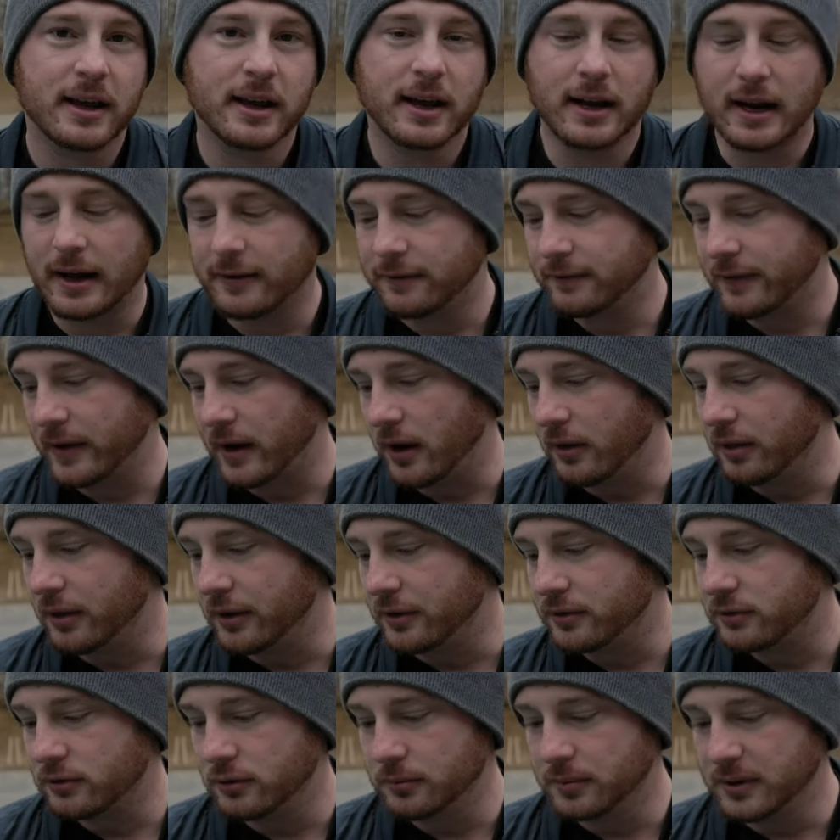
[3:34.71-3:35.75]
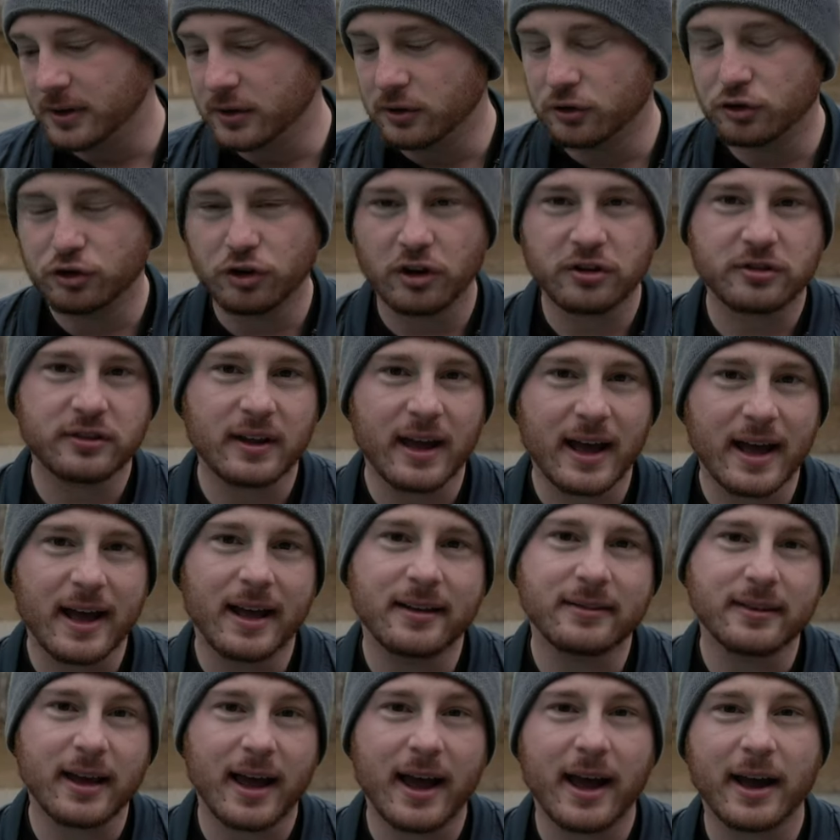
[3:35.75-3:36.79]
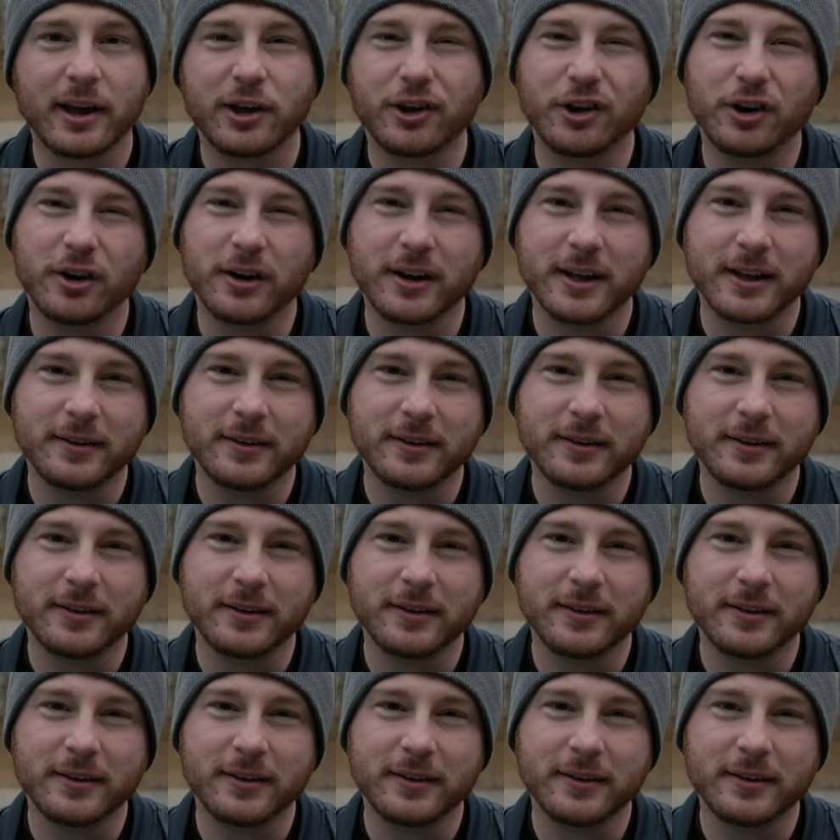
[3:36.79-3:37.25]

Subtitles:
and I found this to be just as accurate,